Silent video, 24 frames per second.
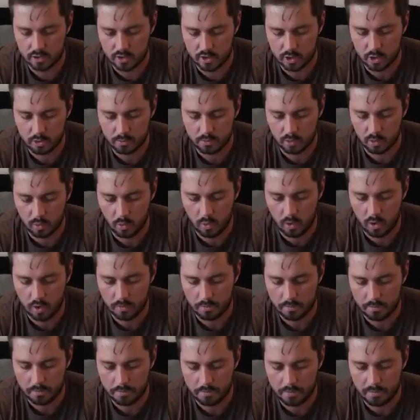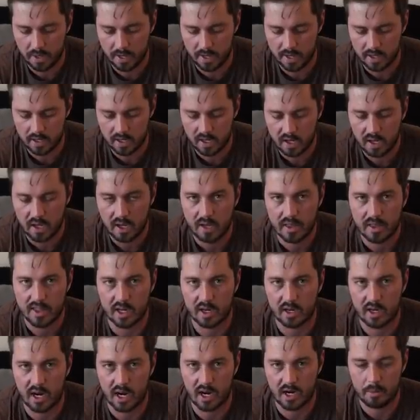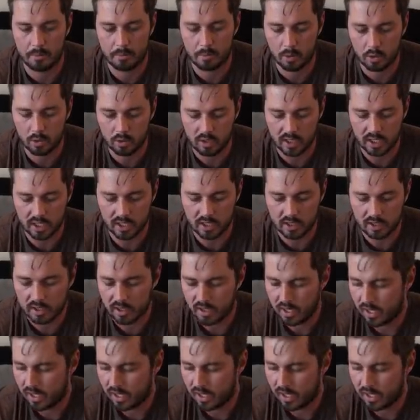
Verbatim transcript: super warm, but they're kind of bulky.